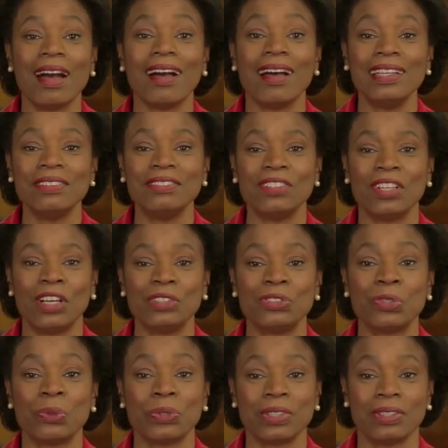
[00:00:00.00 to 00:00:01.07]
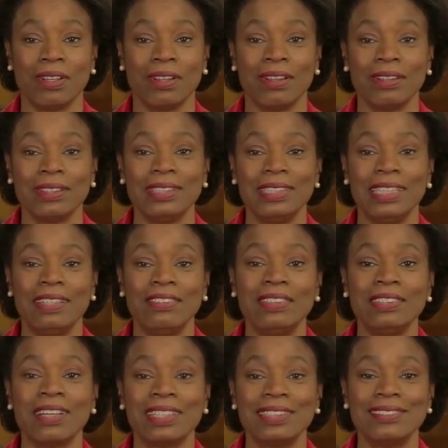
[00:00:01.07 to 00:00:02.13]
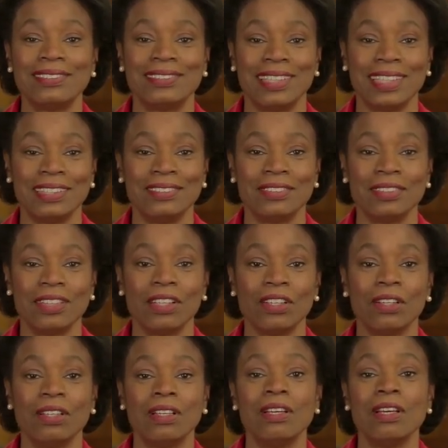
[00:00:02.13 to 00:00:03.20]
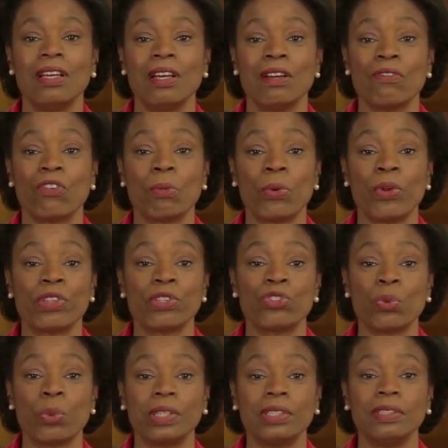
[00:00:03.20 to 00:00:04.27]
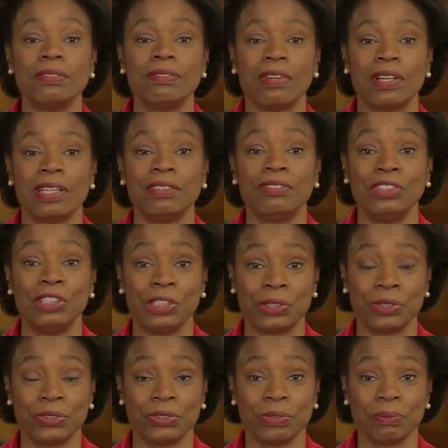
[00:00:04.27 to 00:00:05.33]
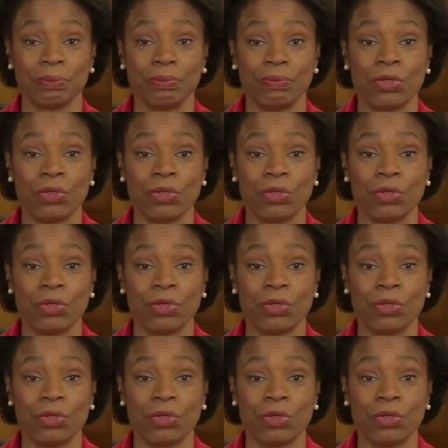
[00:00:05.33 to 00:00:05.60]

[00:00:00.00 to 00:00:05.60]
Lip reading: I have taught tort law in the United States for more than 25 years.